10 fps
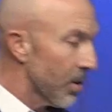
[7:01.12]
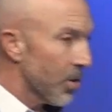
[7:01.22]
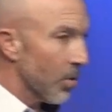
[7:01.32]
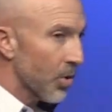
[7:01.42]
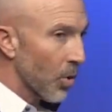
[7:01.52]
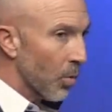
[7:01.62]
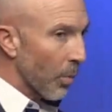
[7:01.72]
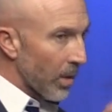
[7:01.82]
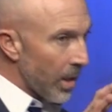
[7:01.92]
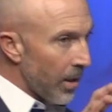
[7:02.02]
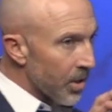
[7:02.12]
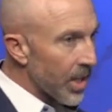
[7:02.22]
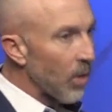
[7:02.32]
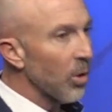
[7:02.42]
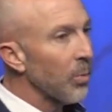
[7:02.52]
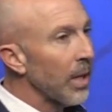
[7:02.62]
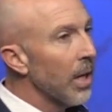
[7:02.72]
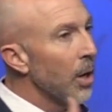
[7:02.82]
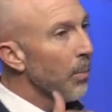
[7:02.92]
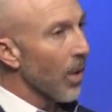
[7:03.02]
So, so say it with me
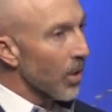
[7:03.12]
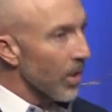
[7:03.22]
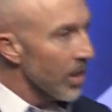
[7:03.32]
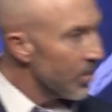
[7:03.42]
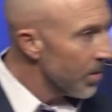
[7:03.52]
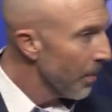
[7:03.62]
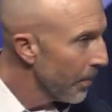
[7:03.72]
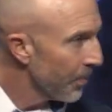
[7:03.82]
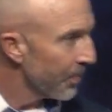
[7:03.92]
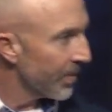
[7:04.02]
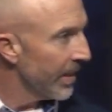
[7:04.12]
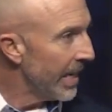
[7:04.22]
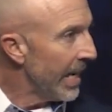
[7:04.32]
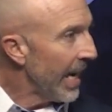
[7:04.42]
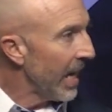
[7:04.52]
progress, progress.